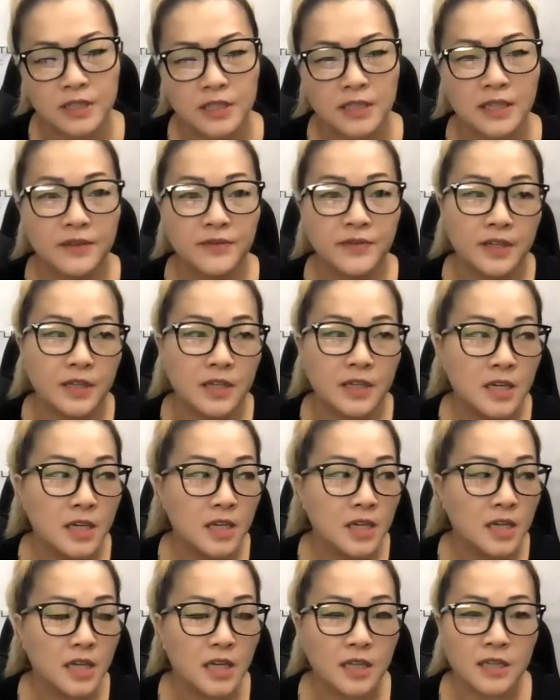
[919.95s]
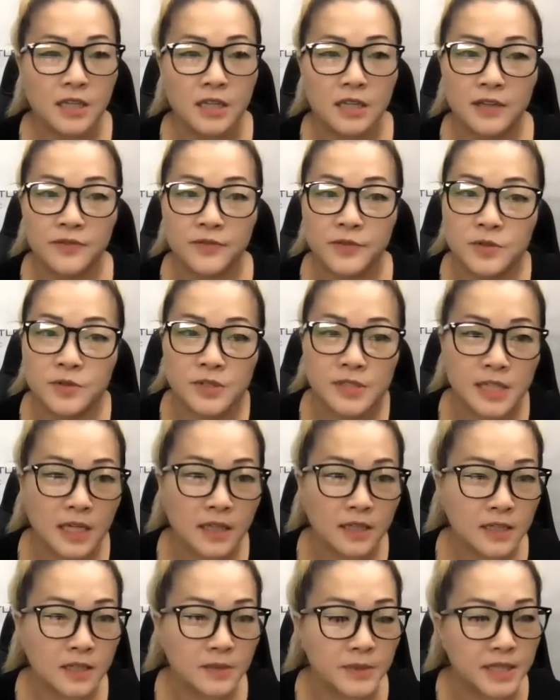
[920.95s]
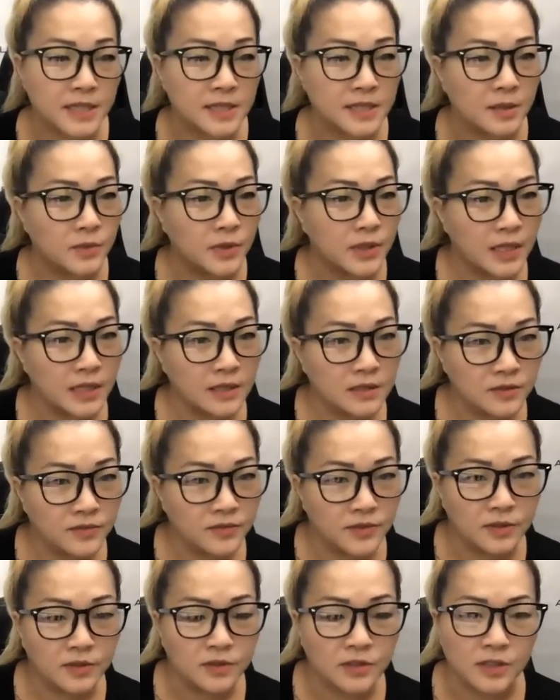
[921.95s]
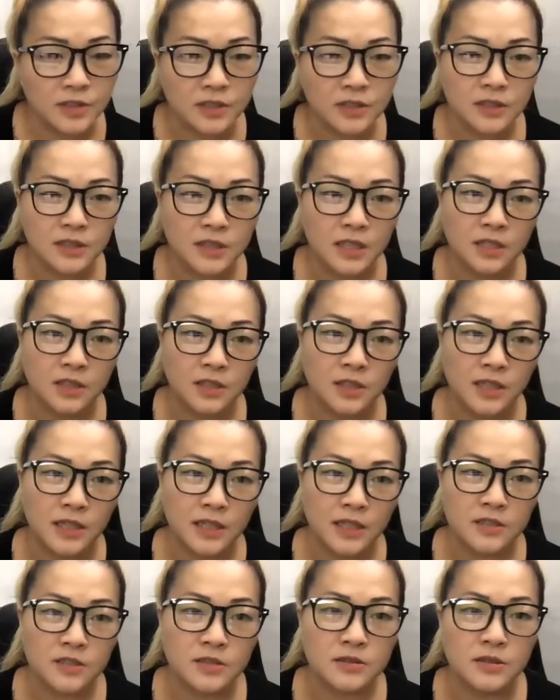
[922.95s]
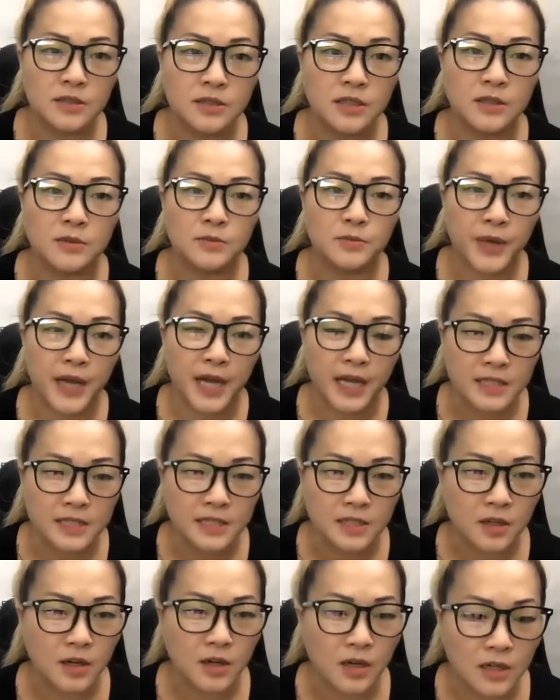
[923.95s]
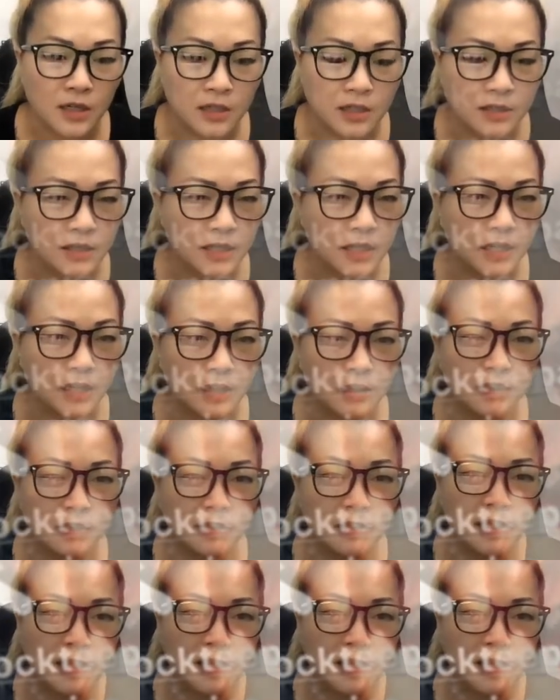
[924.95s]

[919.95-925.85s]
And if it, then if you sell it and make someone else feel good, then you're like, you know, passing on that like